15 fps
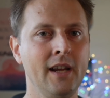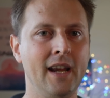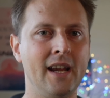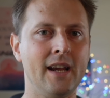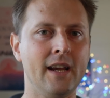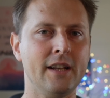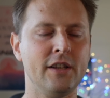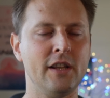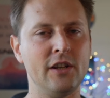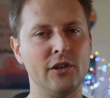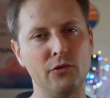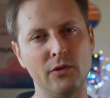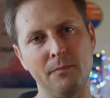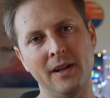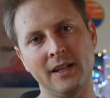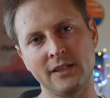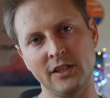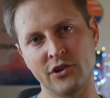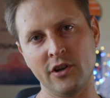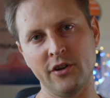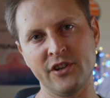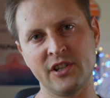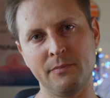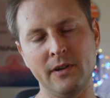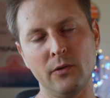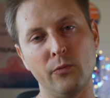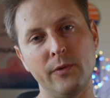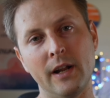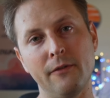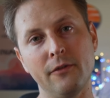and then you would pick the shutter speed,
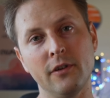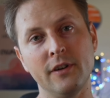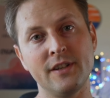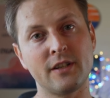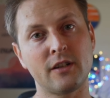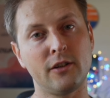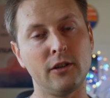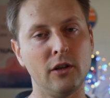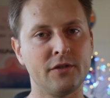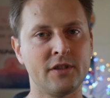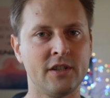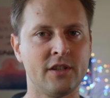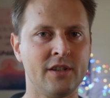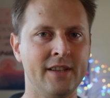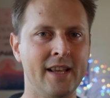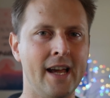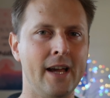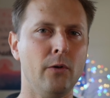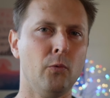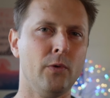whatever is closest to that,